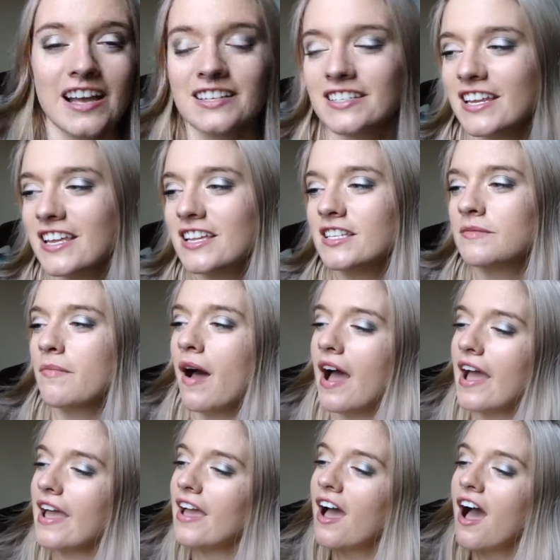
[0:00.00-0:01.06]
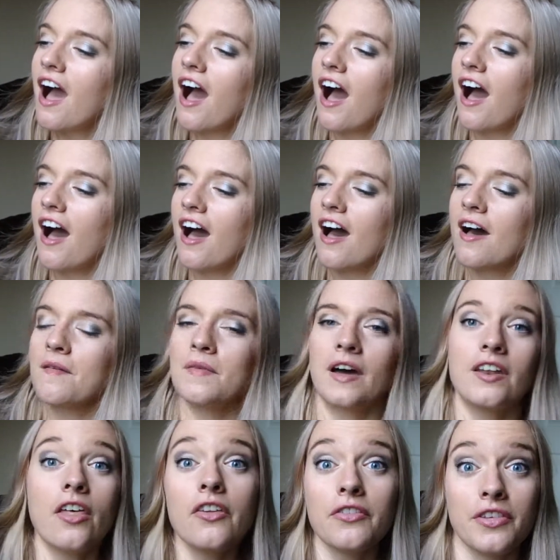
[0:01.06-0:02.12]
Next is my
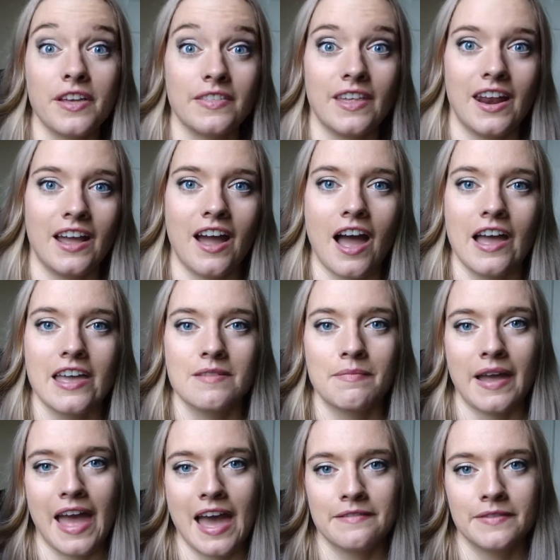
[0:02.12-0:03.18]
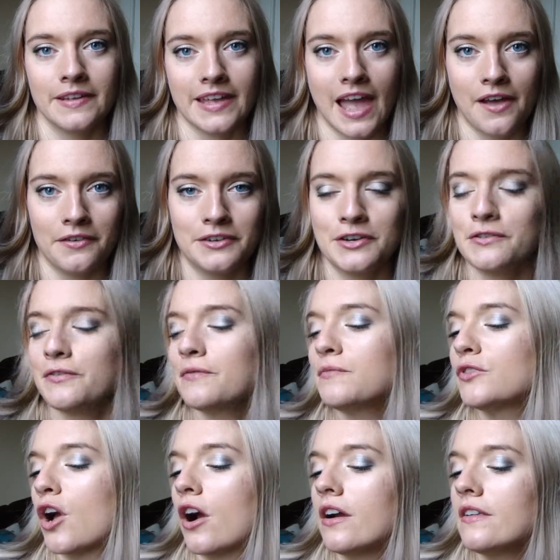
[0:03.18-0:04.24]
another thing that I got in my advent calendar
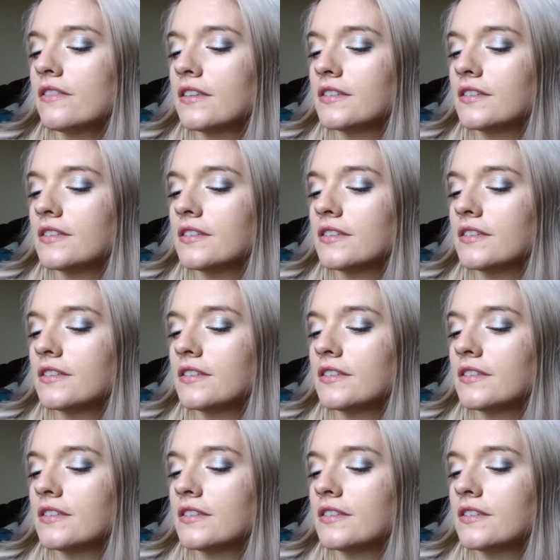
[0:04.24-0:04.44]
from Tarte.